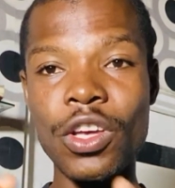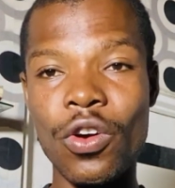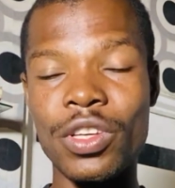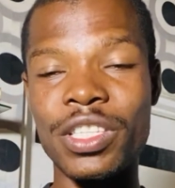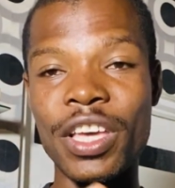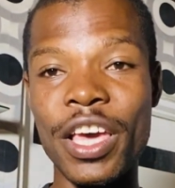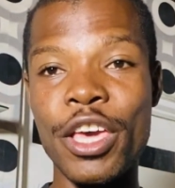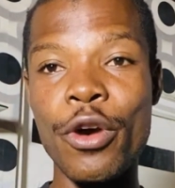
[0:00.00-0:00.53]

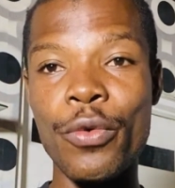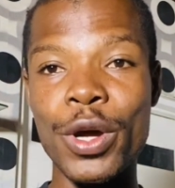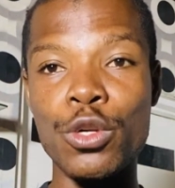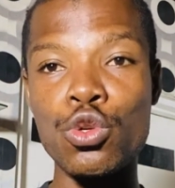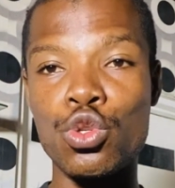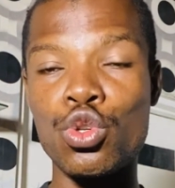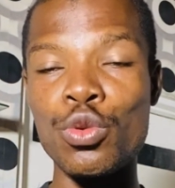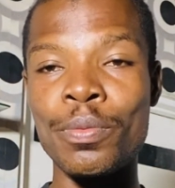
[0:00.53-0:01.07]
Osei
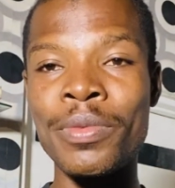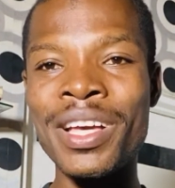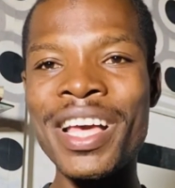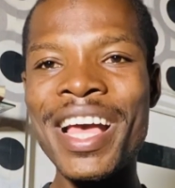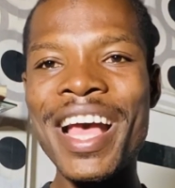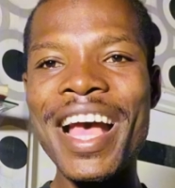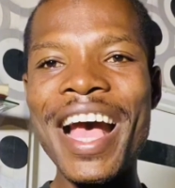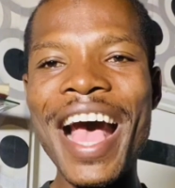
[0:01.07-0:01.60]
Waduchum,
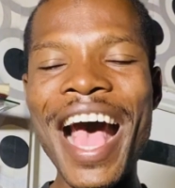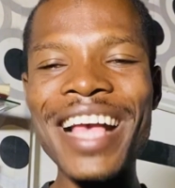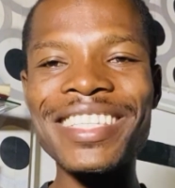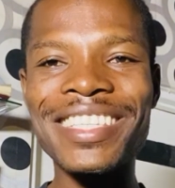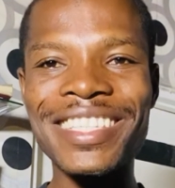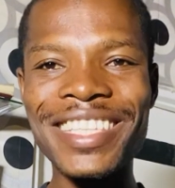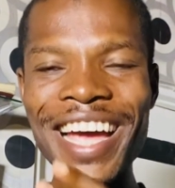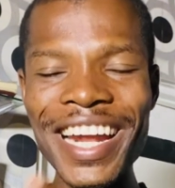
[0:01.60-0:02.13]
has
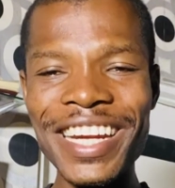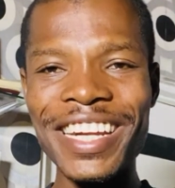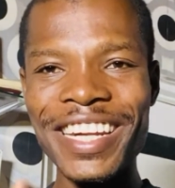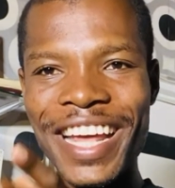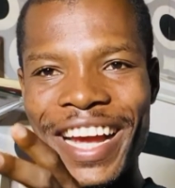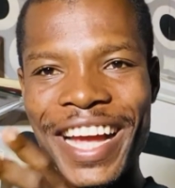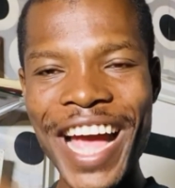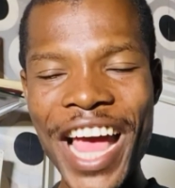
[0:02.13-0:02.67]
done in
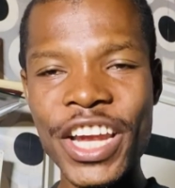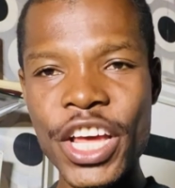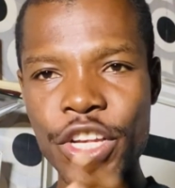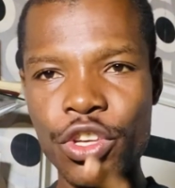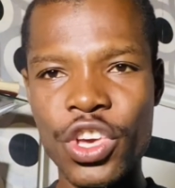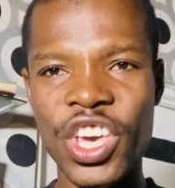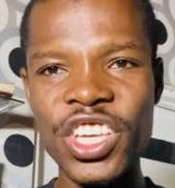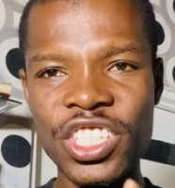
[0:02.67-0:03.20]
the Ghana
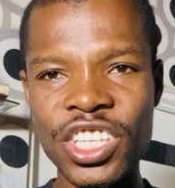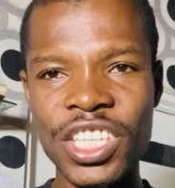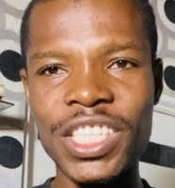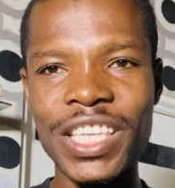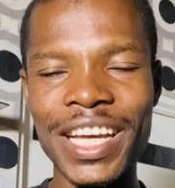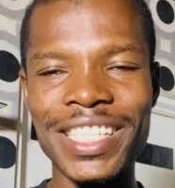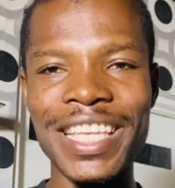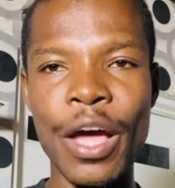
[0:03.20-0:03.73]
education
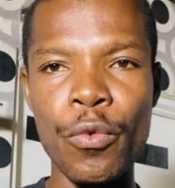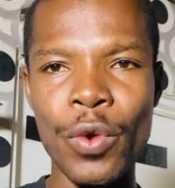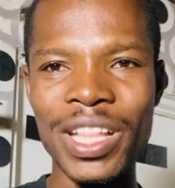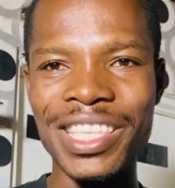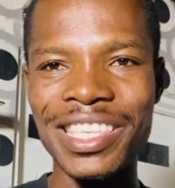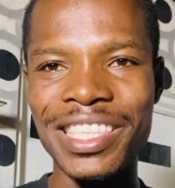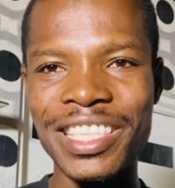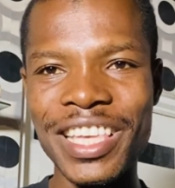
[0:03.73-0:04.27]
sector with
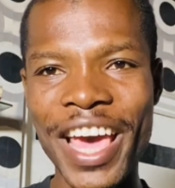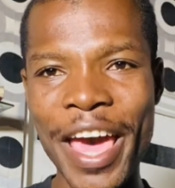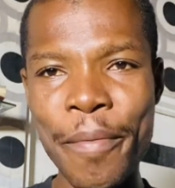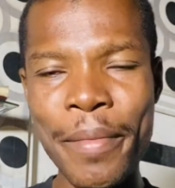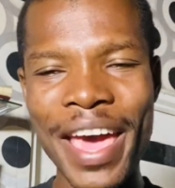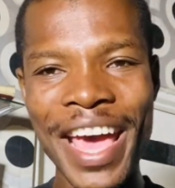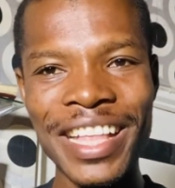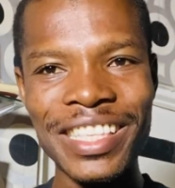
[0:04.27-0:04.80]
STEM
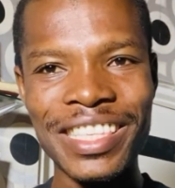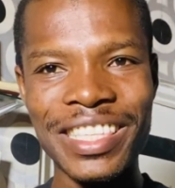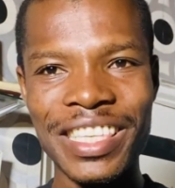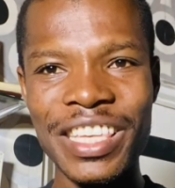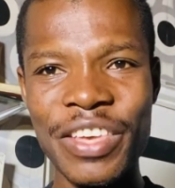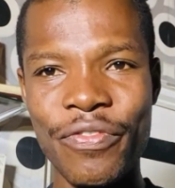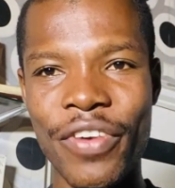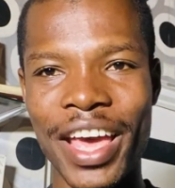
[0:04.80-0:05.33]
and
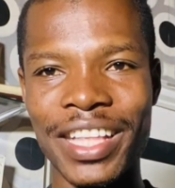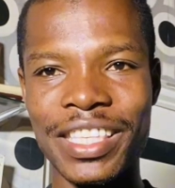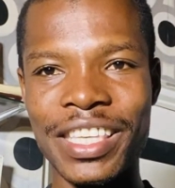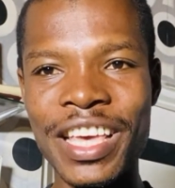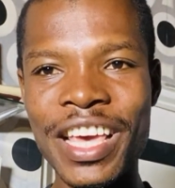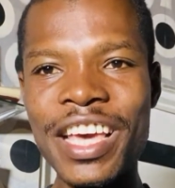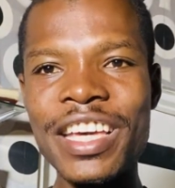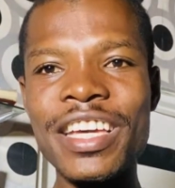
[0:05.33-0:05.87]
TVET
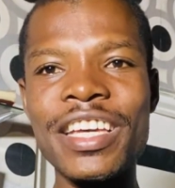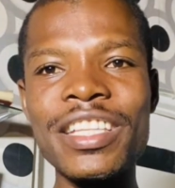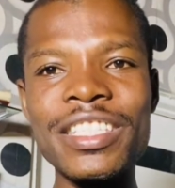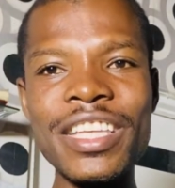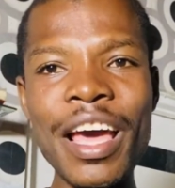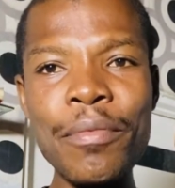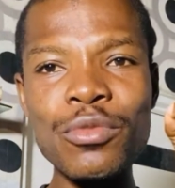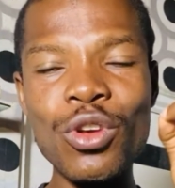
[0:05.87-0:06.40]
in
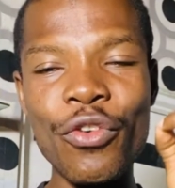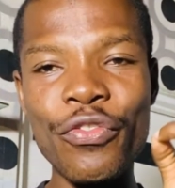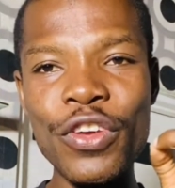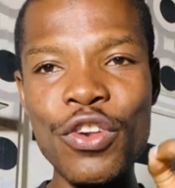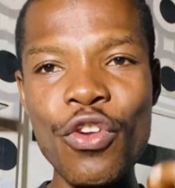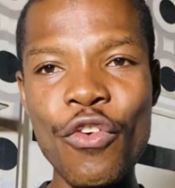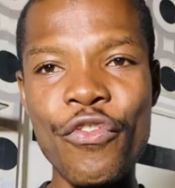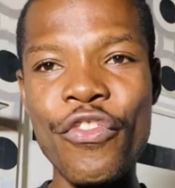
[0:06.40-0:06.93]
terms of
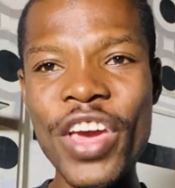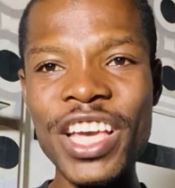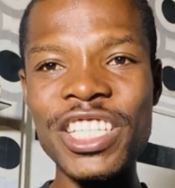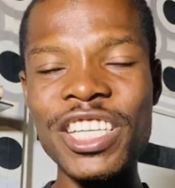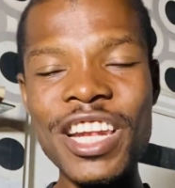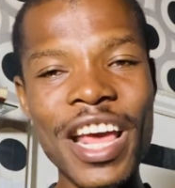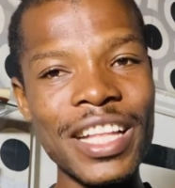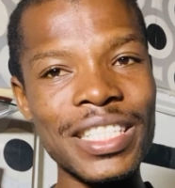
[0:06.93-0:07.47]

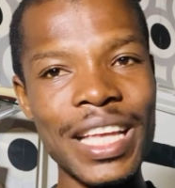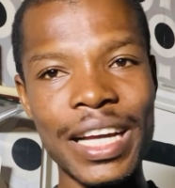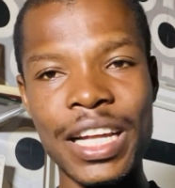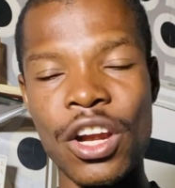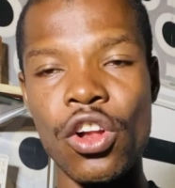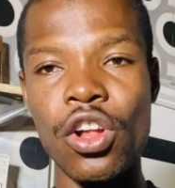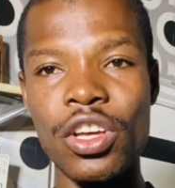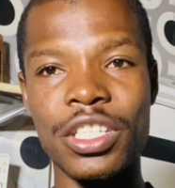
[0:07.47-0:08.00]
innovation and
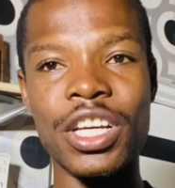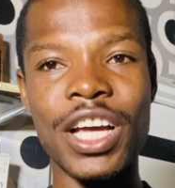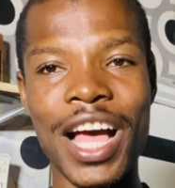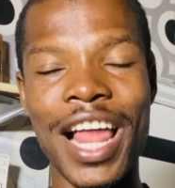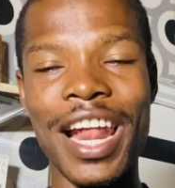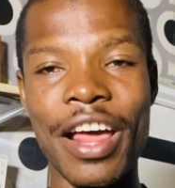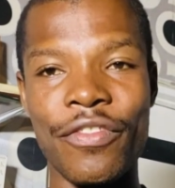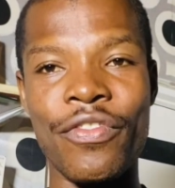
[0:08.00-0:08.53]

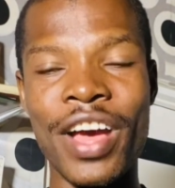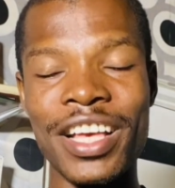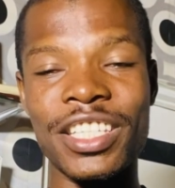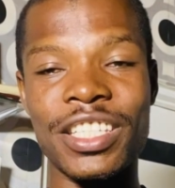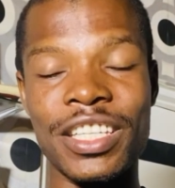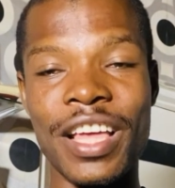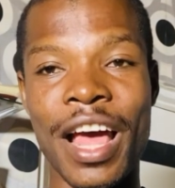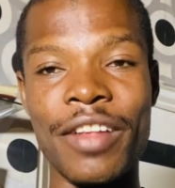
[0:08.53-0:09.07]
technological
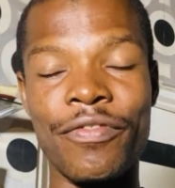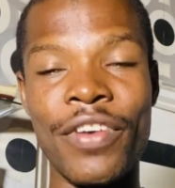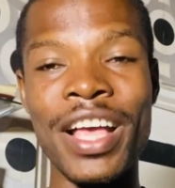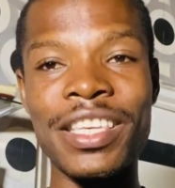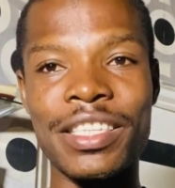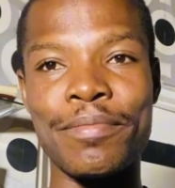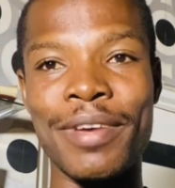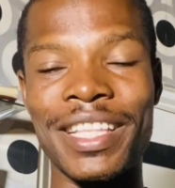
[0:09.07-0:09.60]

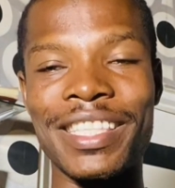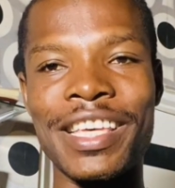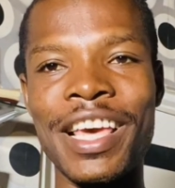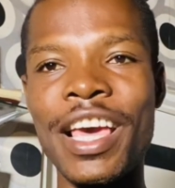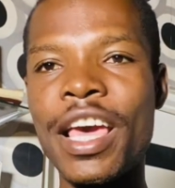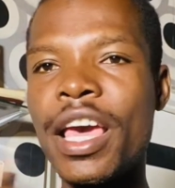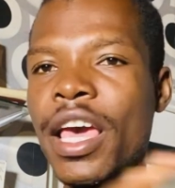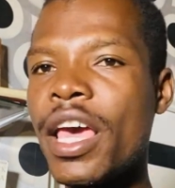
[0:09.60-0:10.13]
advancement
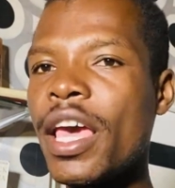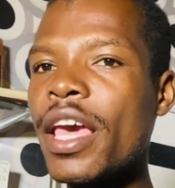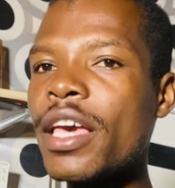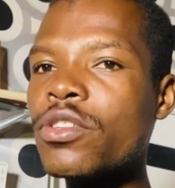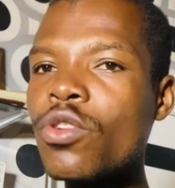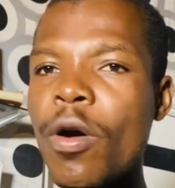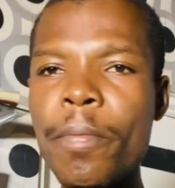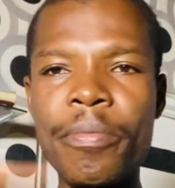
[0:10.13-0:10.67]

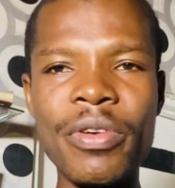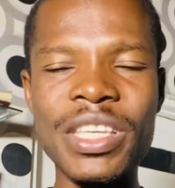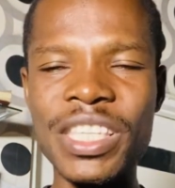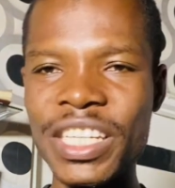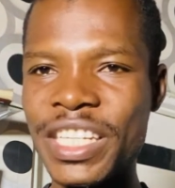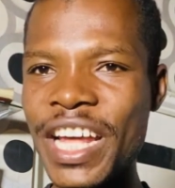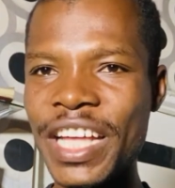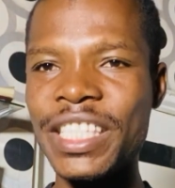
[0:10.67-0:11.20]
is
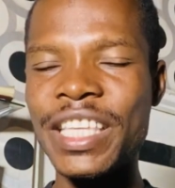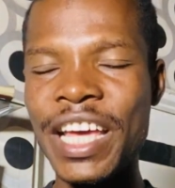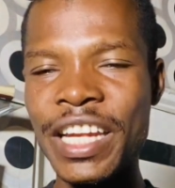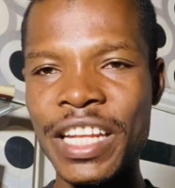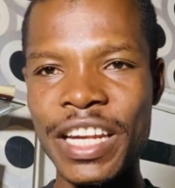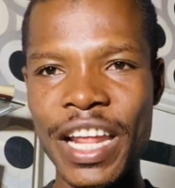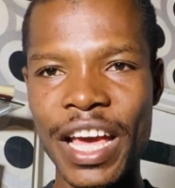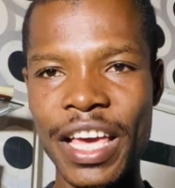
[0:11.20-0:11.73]
unprecedented
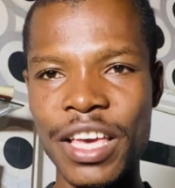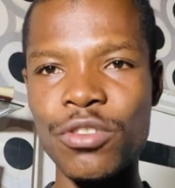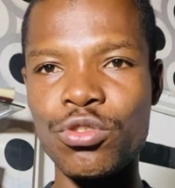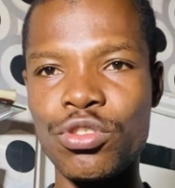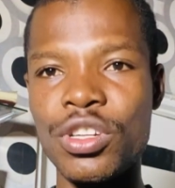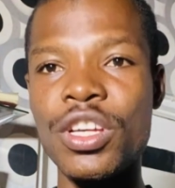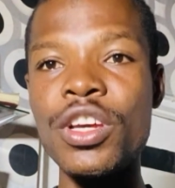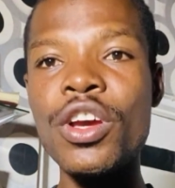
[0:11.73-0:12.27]
in the
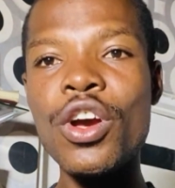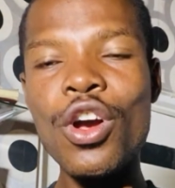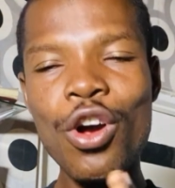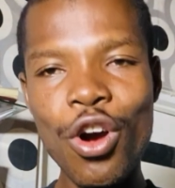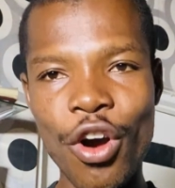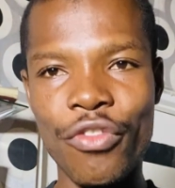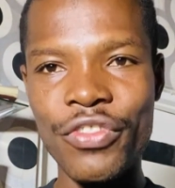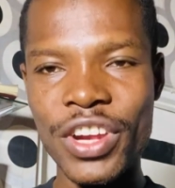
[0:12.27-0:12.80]
history
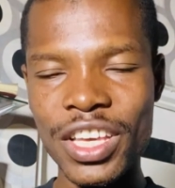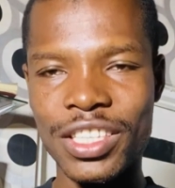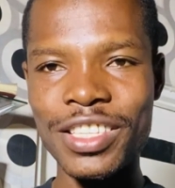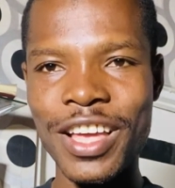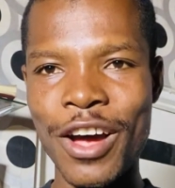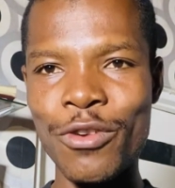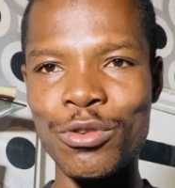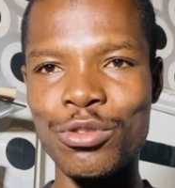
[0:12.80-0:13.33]
of this
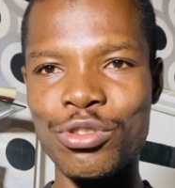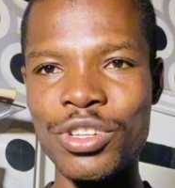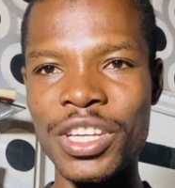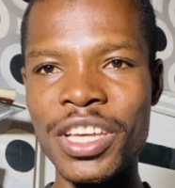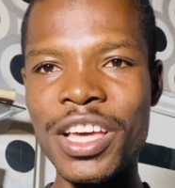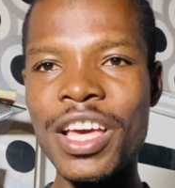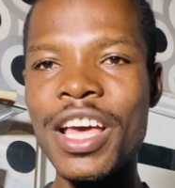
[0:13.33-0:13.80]
country.